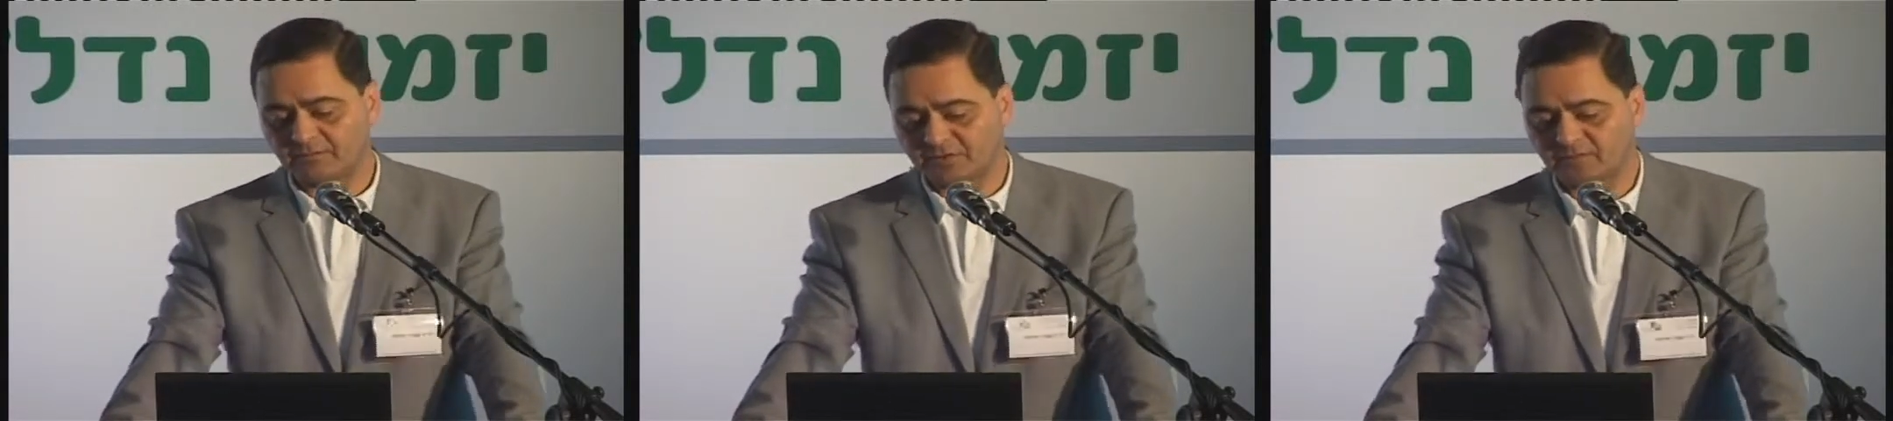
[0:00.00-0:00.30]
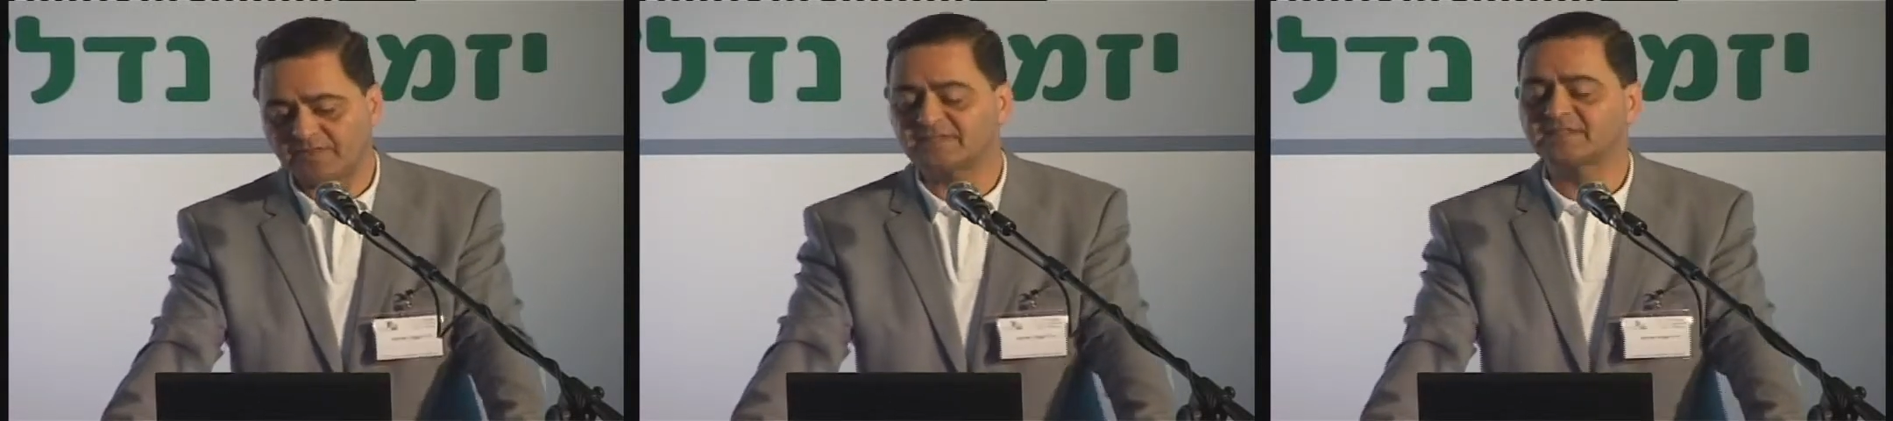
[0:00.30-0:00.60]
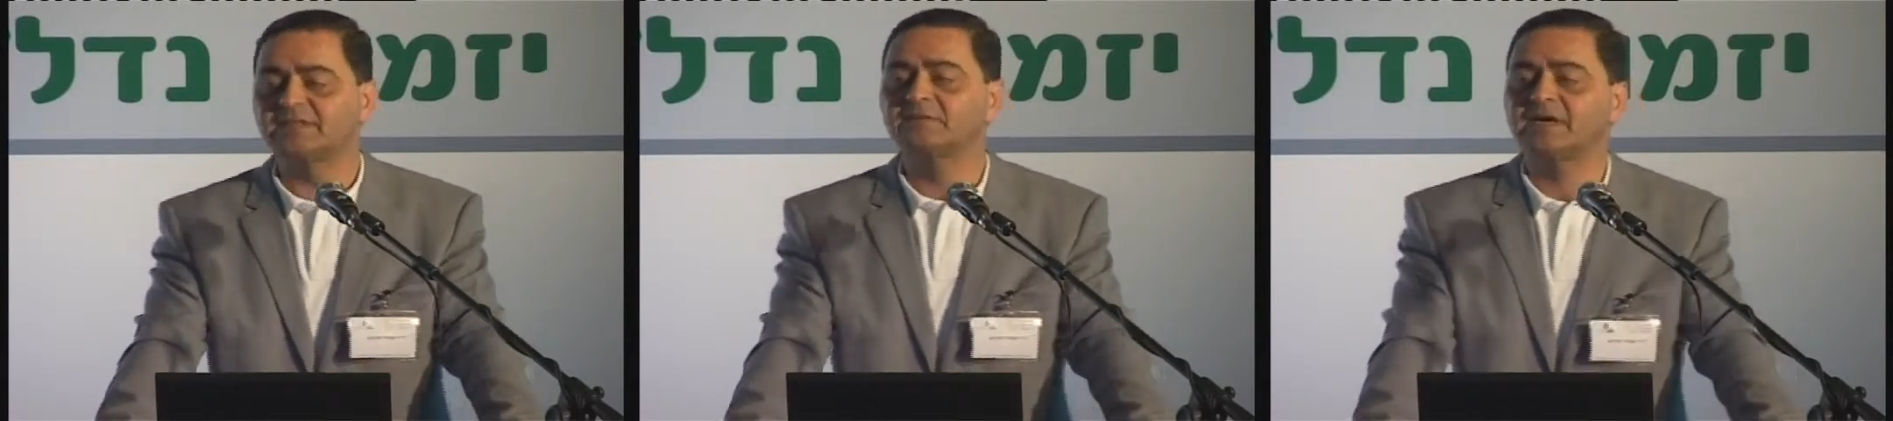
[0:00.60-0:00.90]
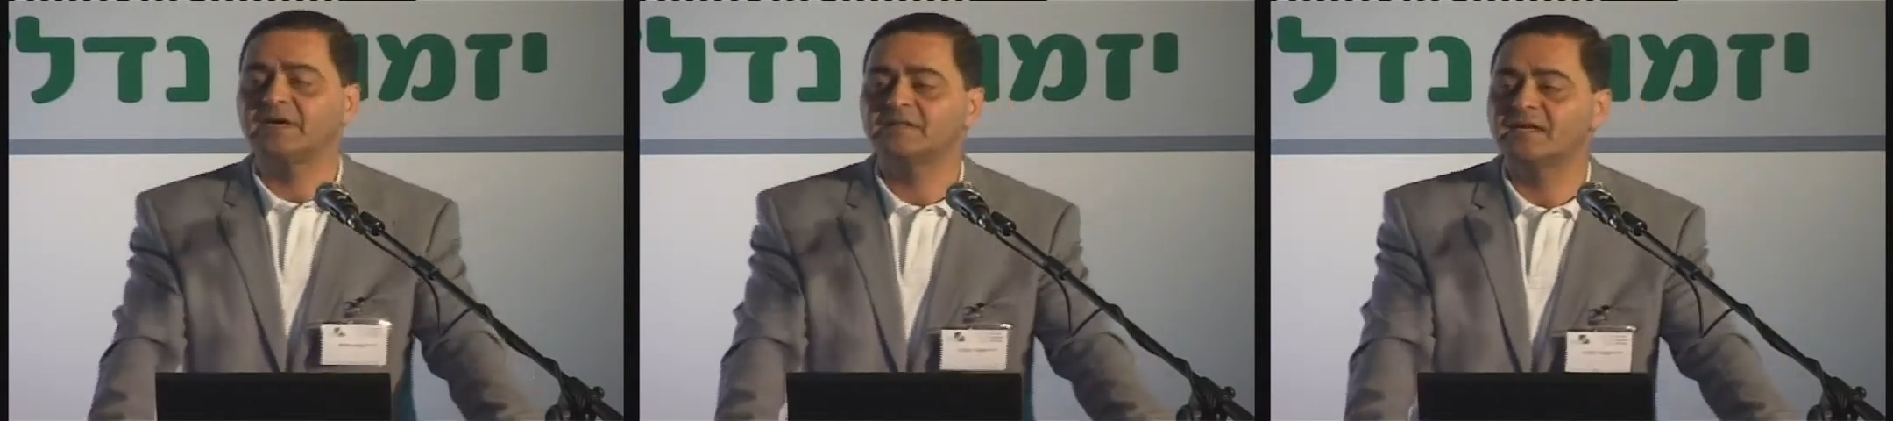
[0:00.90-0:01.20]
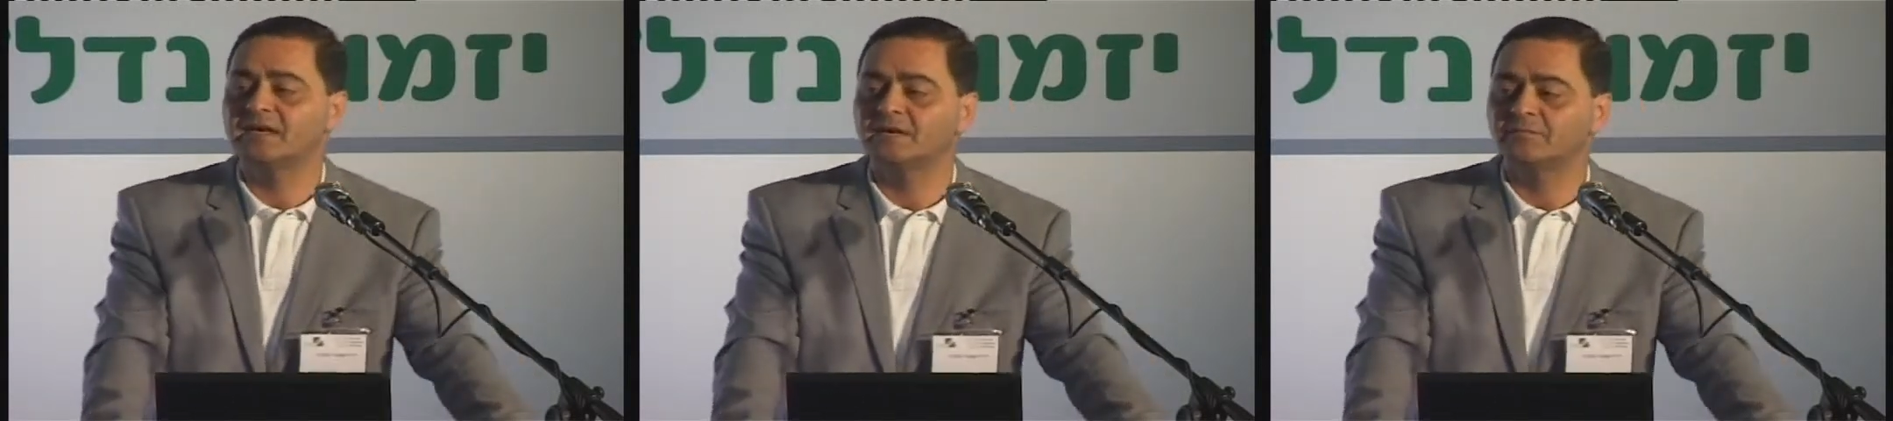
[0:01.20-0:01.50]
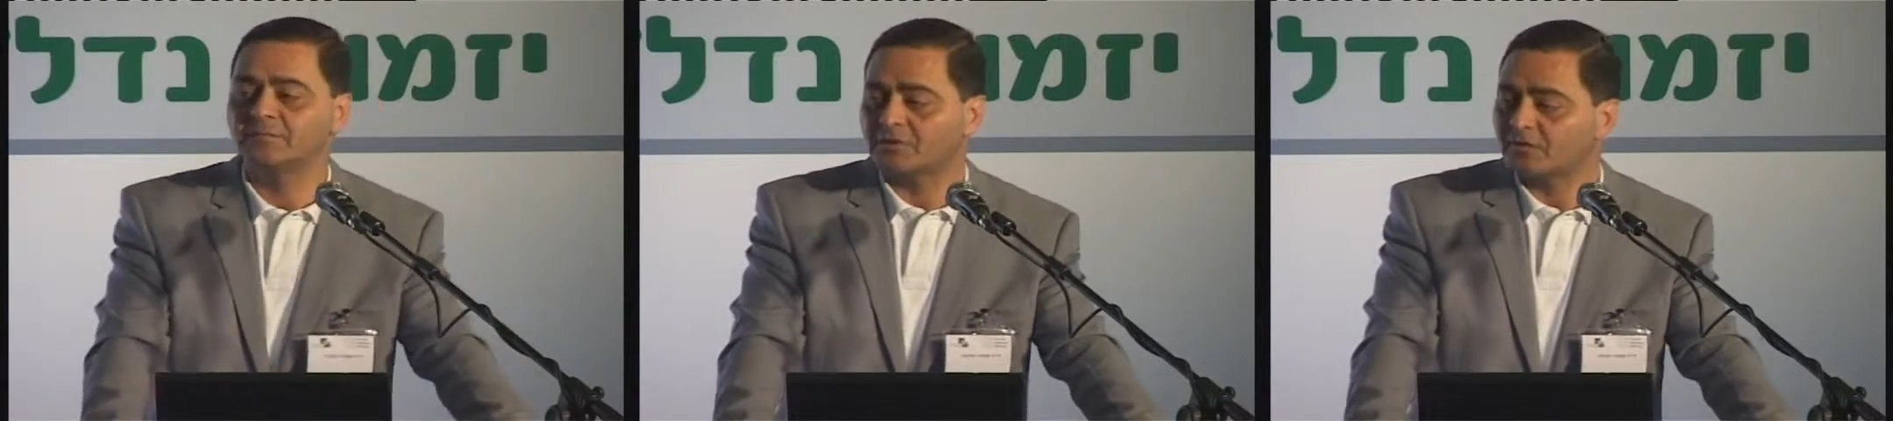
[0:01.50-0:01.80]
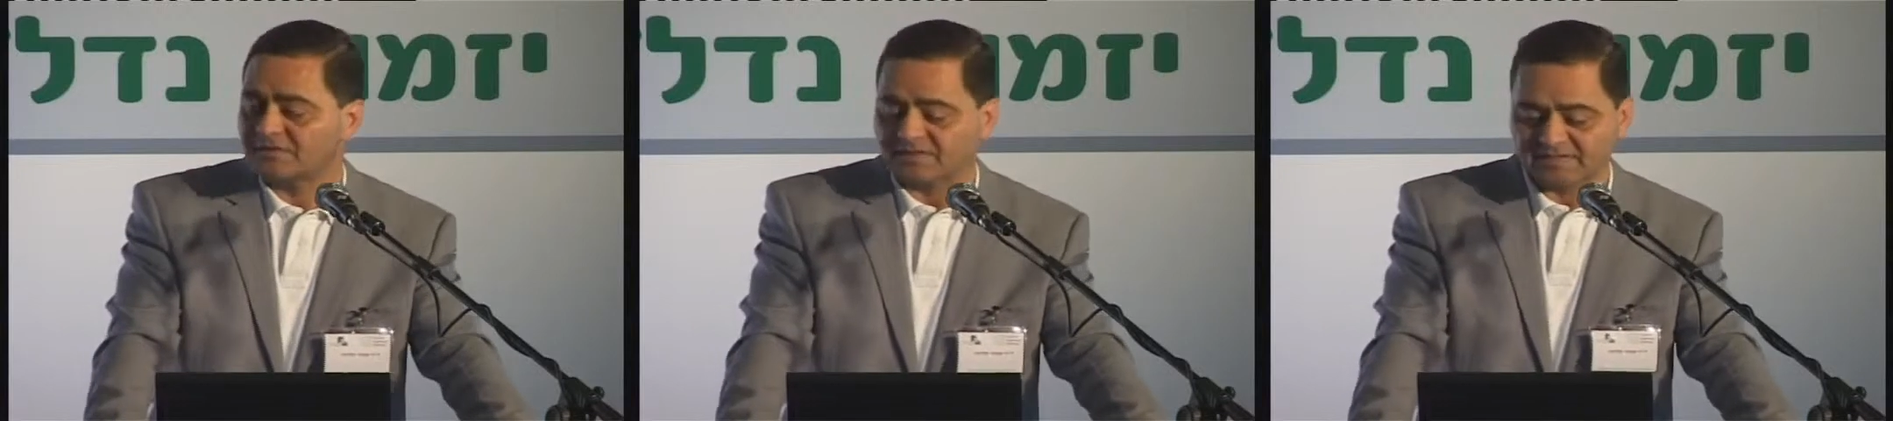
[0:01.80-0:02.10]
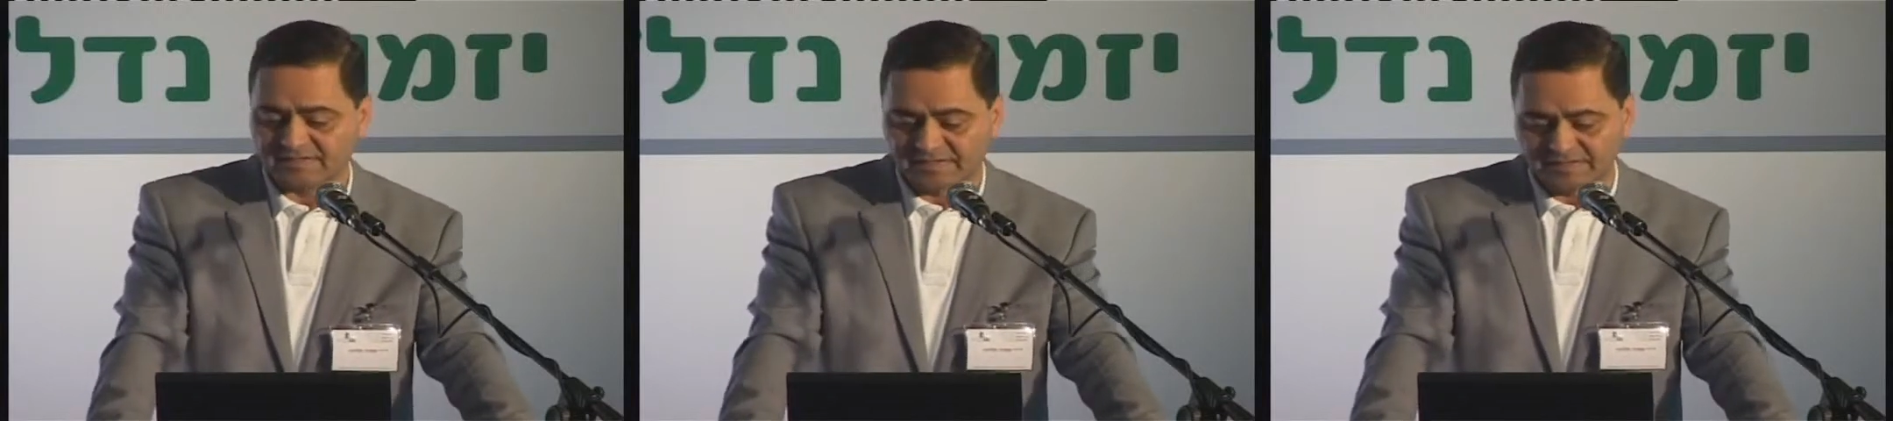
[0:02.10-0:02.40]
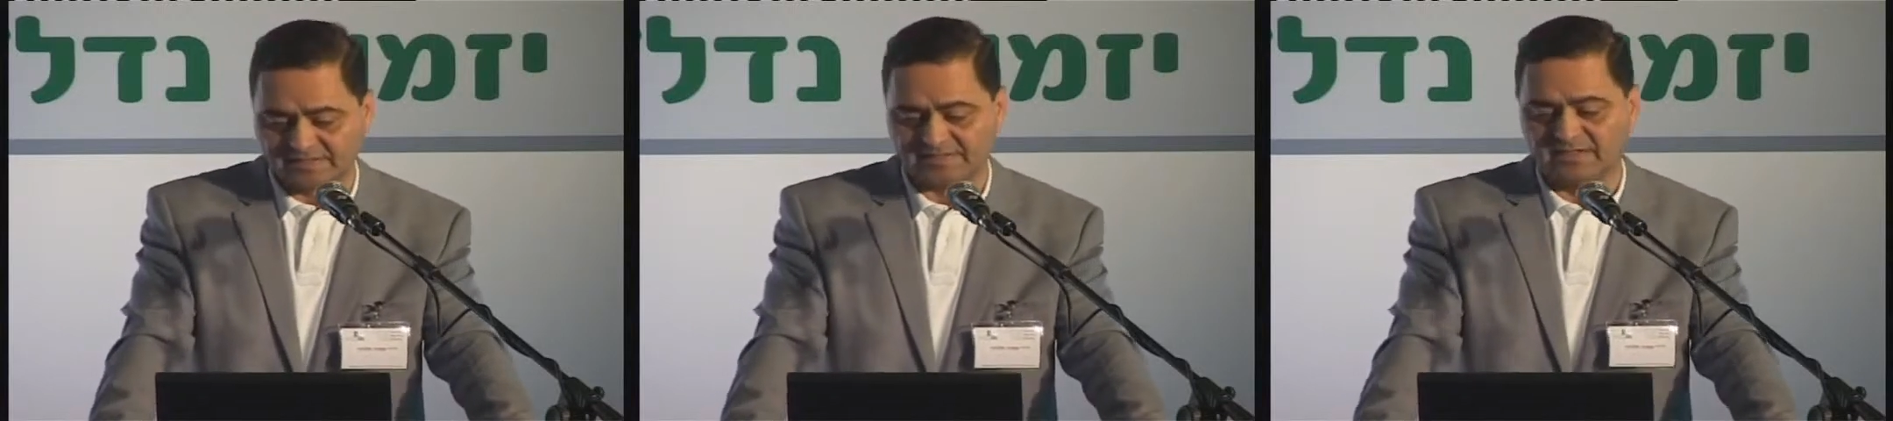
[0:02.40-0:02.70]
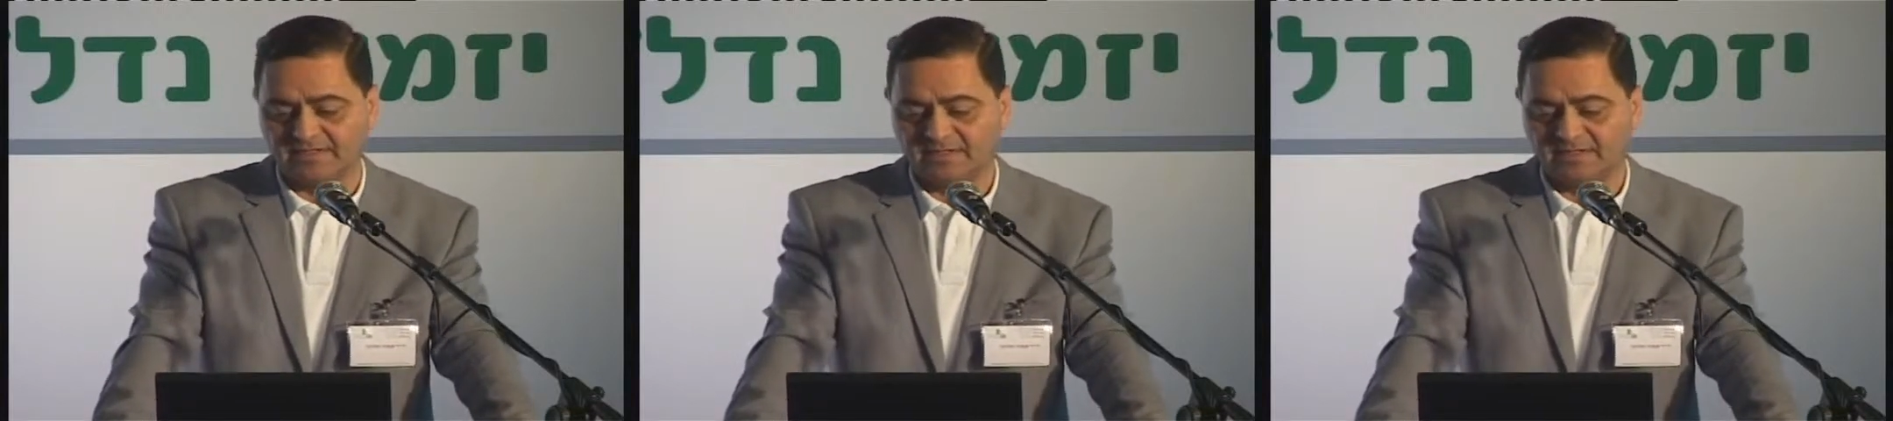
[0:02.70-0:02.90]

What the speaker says: which was done by the Bureau of Statistics,